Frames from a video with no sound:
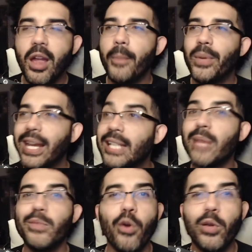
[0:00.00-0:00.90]
But
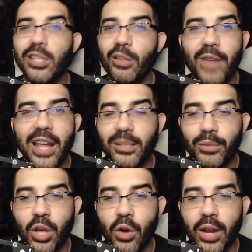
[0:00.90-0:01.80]
anytime you go into the Phantom
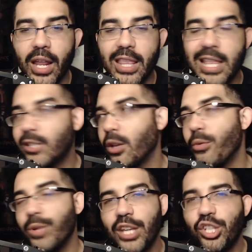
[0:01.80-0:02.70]
Zone,
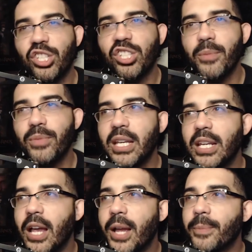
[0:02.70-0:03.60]
it's just
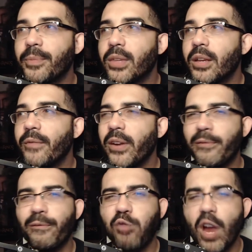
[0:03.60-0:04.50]
something very
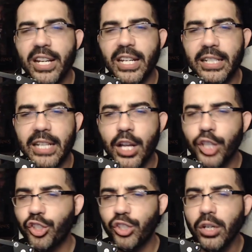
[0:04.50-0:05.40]
frightening and
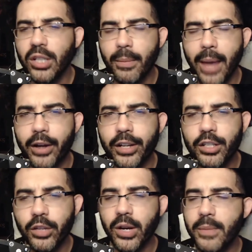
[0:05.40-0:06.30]
uncertain about it.
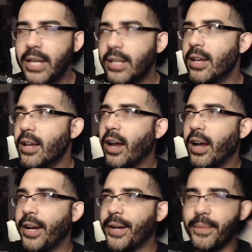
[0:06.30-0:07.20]
You know what I mean?
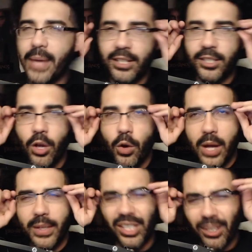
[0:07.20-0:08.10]
And so
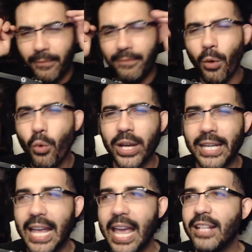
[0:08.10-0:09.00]
it's just a
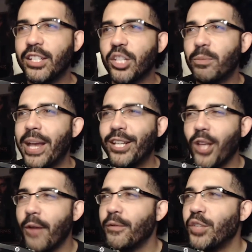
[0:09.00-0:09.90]
void. And just based
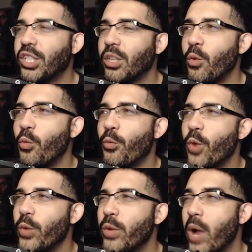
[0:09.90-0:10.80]
off of just
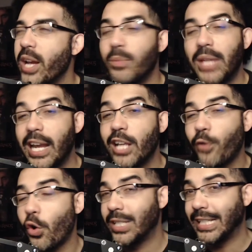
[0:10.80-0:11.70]
what we wind up getting as
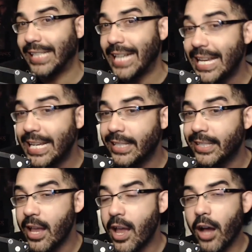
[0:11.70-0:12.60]
far as the tease
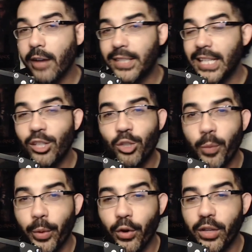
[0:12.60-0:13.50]
of seeing
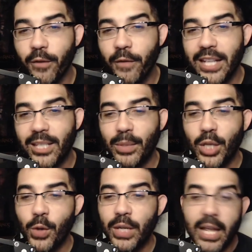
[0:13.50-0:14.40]
Supergirl in the Phantom
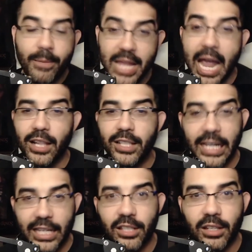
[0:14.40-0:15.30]
Zone, yeah, it looks like
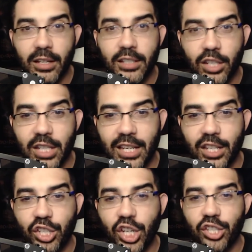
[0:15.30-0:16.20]
it's a
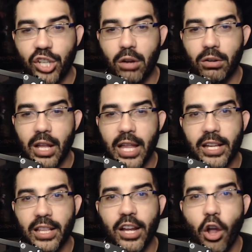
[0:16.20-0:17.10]
shit show, like
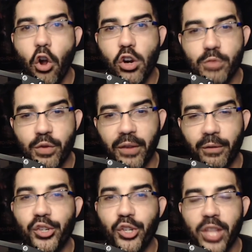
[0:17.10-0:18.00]
a horror movie
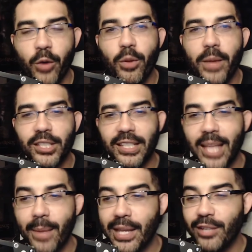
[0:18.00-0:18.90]
for sure that we're about to
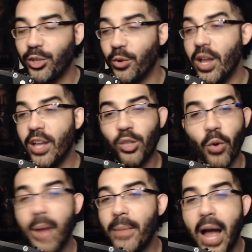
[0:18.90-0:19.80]
step into. So
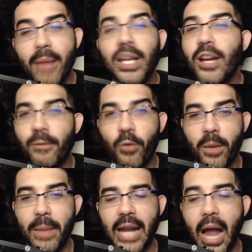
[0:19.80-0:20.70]
I'm here for it,
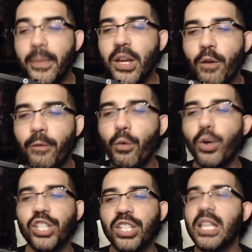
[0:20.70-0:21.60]
man. I'm here for it.
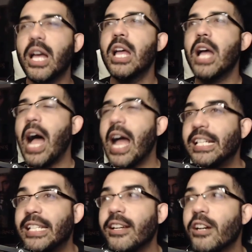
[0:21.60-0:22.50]
Just the
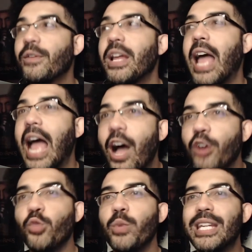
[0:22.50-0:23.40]
idea of how
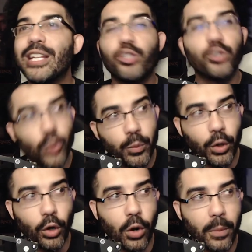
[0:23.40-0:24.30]
do we get
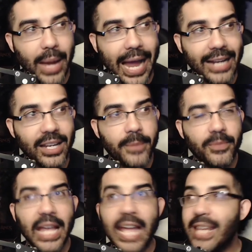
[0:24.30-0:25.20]
Supergirl back?
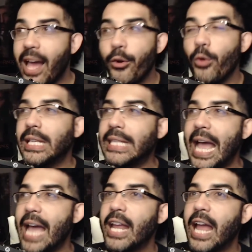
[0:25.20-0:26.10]
And not only
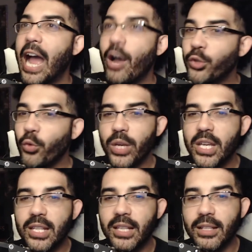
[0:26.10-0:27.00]
that, how do
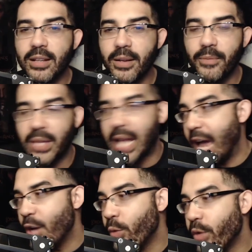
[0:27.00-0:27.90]
we,
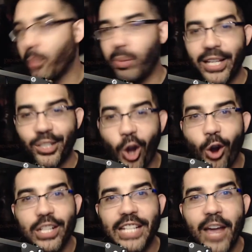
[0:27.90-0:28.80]
how do we replace
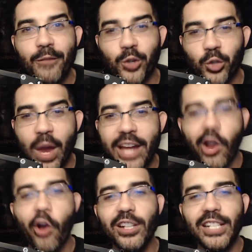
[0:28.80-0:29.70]
Kara Danvers, right?
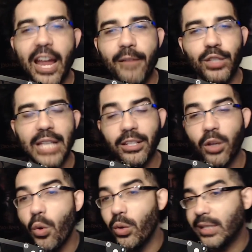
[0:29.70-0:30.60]
Kara Danvers has a
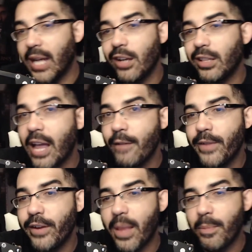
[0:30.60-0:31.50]
whole entire life
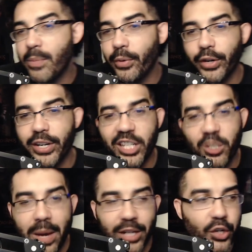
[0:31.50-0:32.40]
here that people are going to
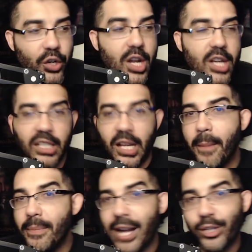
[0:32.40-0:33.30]
expect her to
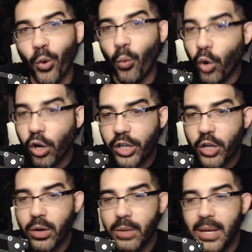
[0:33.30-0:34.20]
come back to work, you
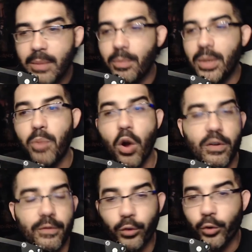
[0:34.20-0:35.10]
know what I mean? Be part
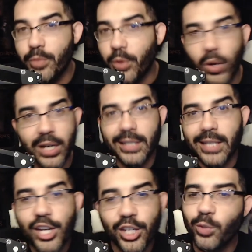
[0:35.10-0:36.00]
of groups,
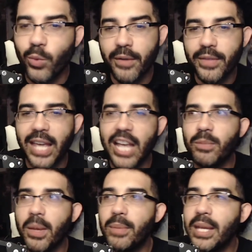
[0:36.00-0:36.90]
organizations, whatever the case
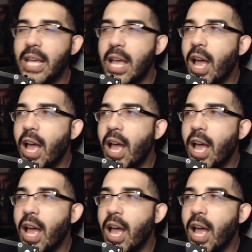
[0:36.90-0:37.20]
may be.